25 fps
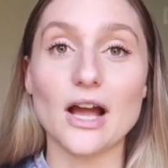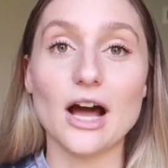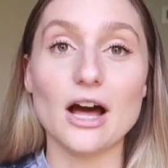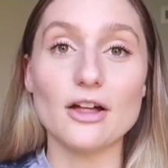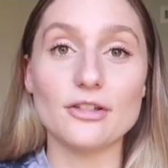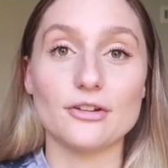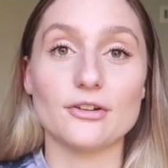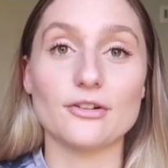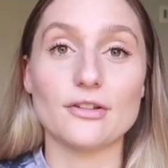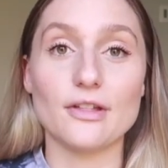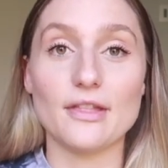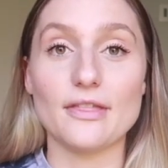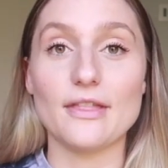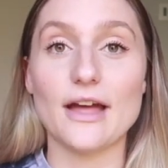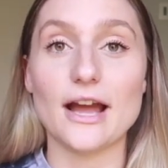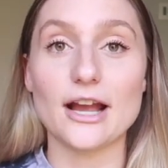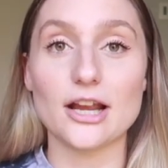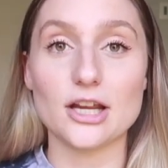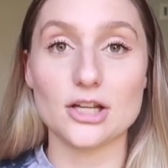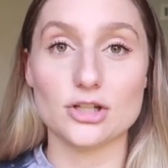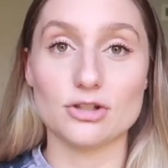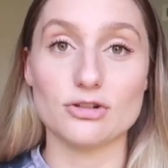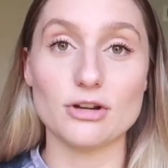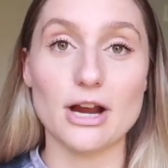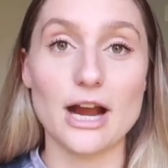other than
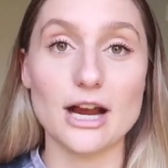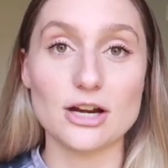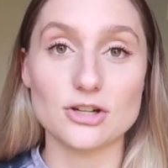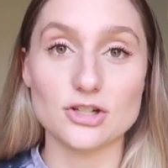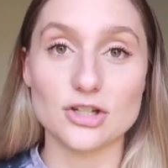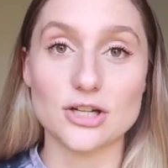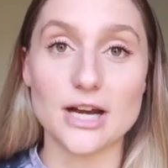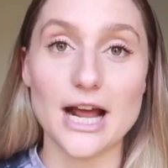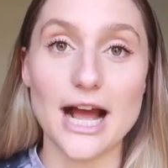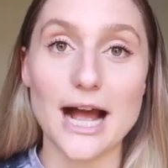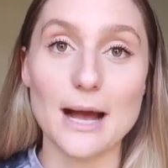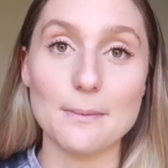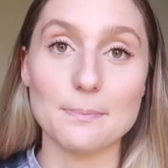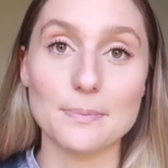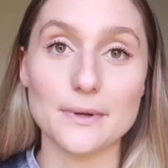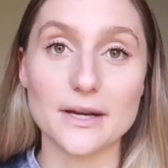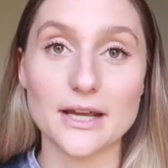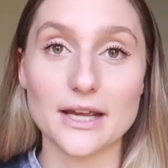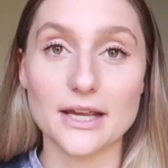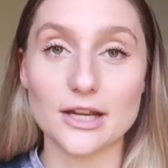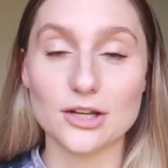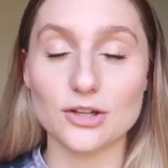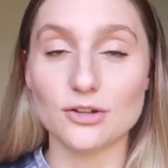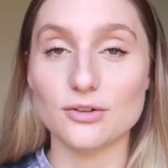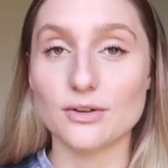that contraction
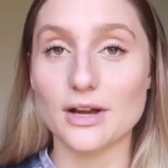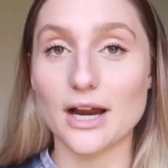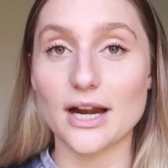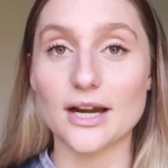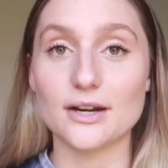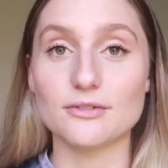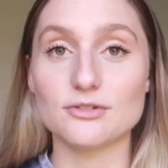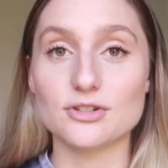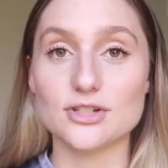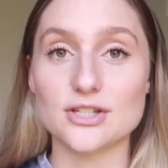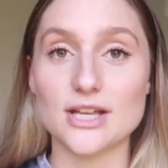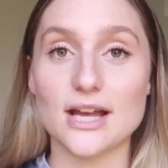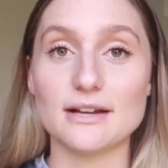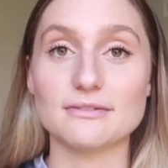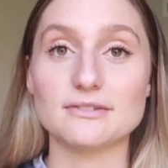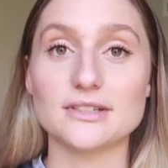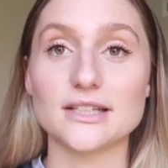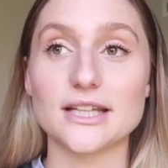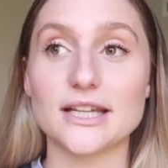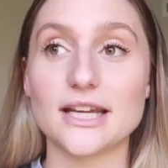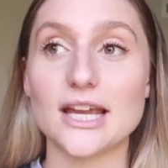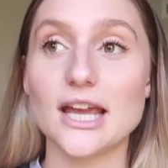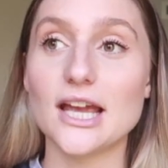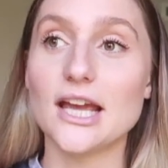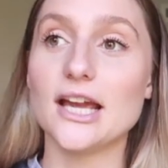happening, and you kind of just have to
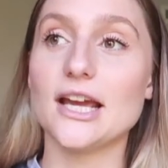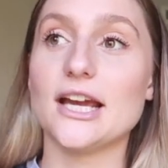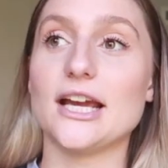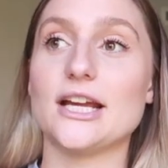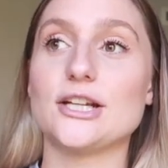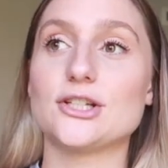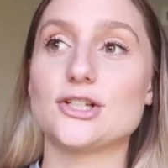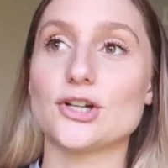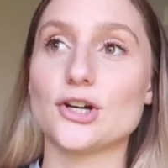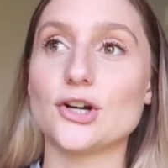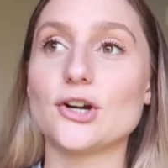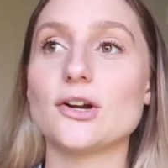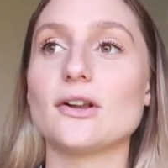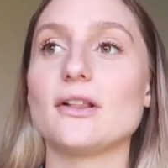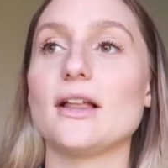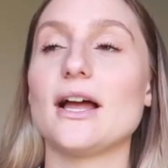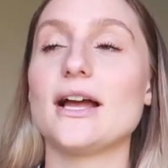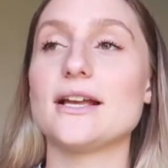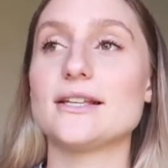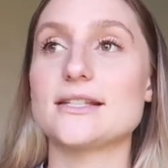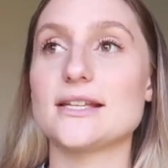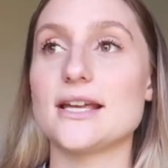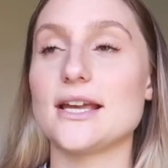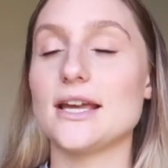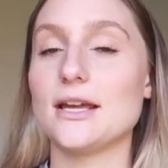like
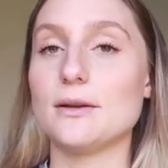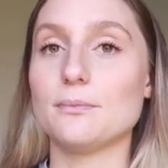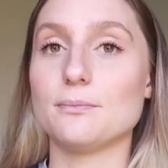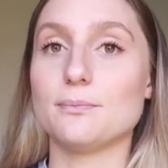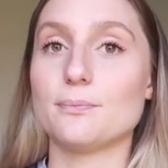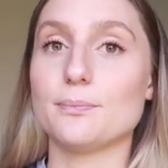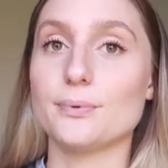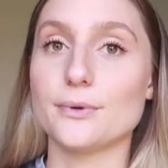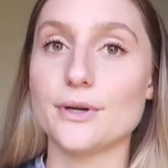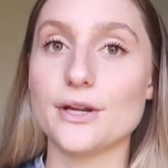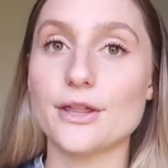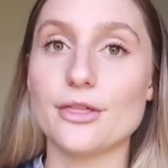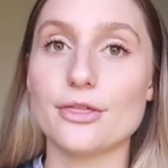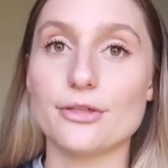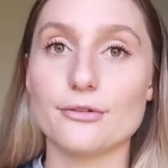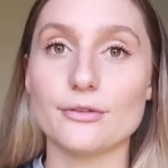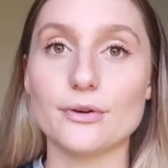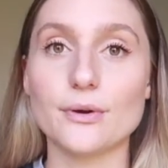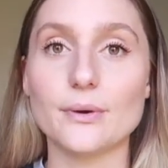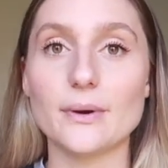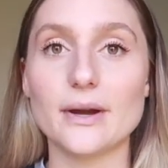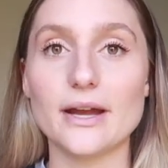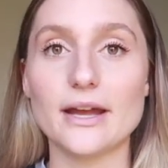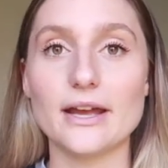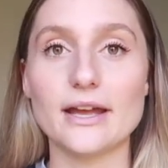internalize it and breathe
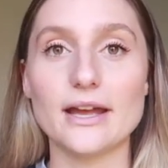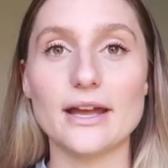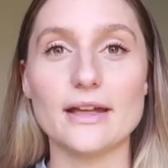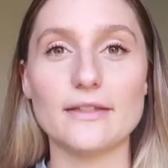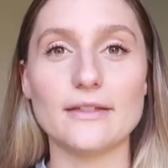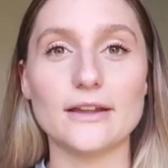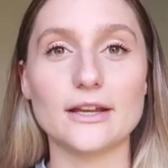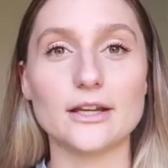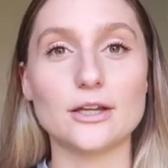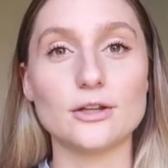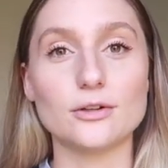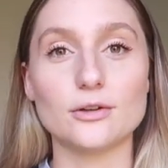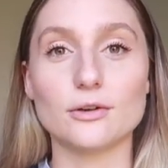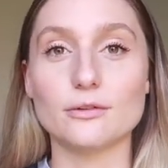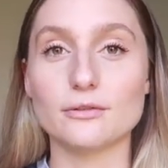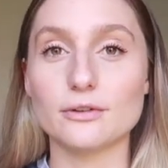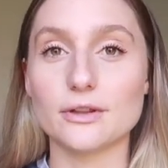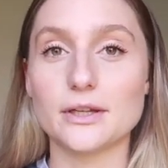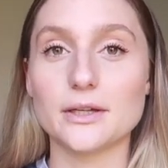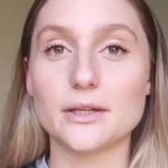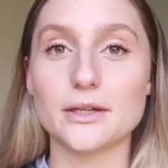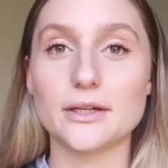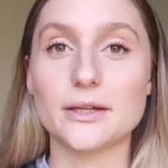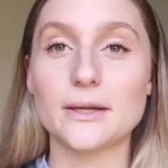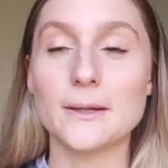through it, and like you don't
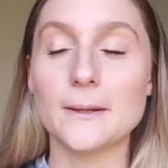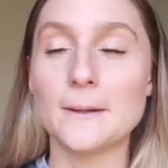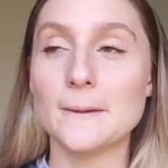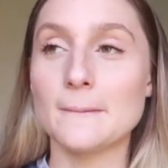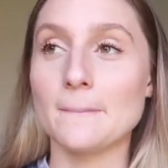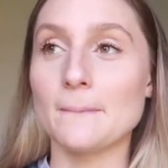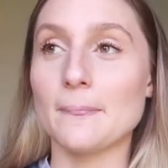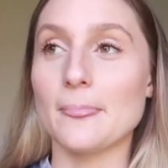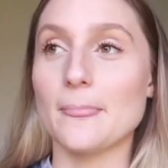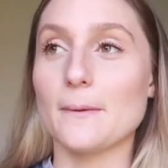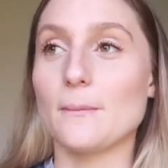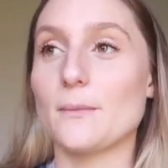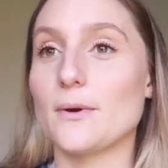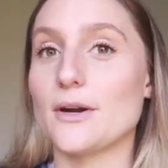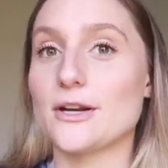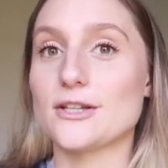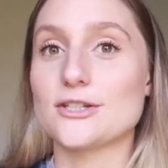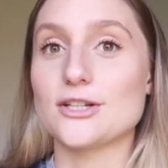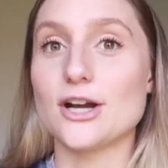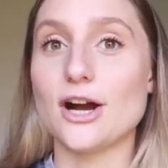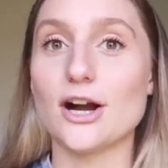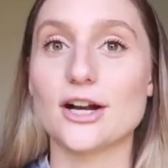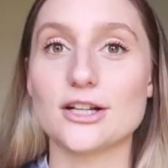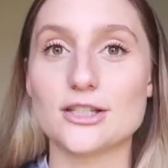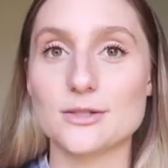really want to
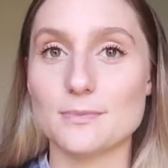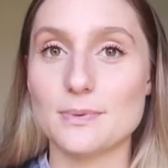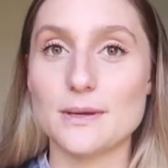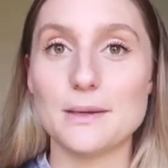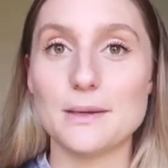talk to